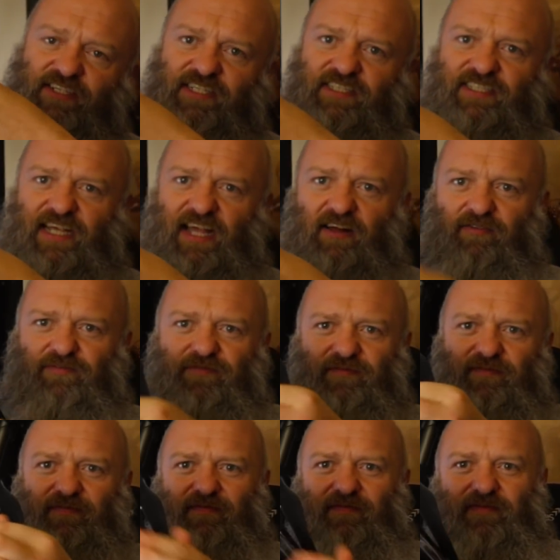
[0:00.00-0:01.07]
itself,
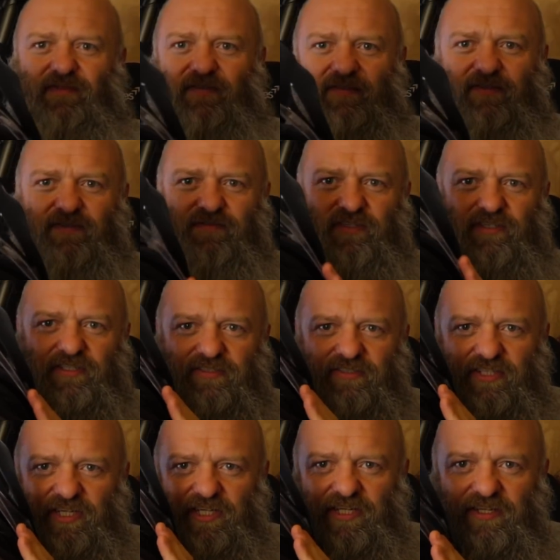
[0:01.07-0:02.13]
I don't know if you can
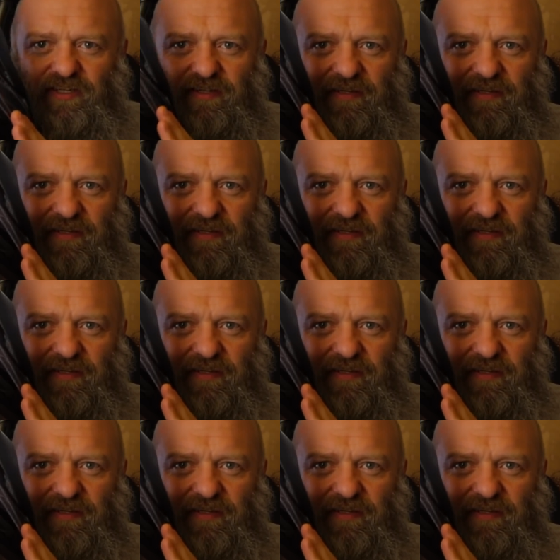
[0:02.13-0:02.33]
see,